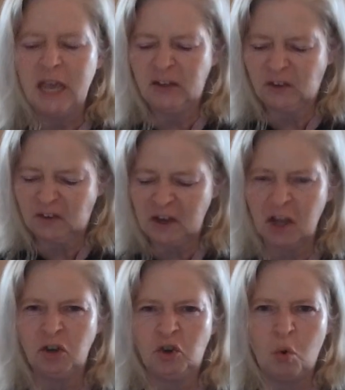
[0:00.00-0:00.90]
It's
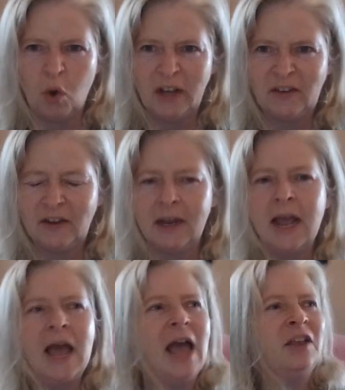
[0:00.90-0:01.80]
sick and twisted.
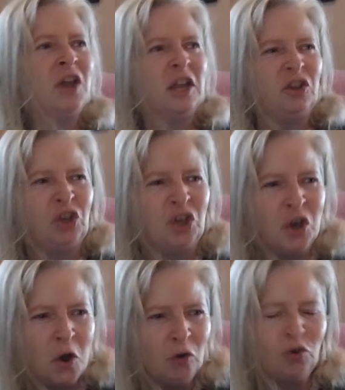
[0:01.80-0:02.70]
And yet
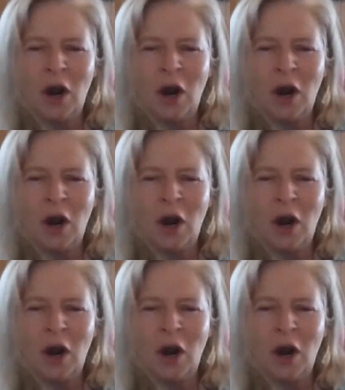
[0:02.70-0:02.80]
you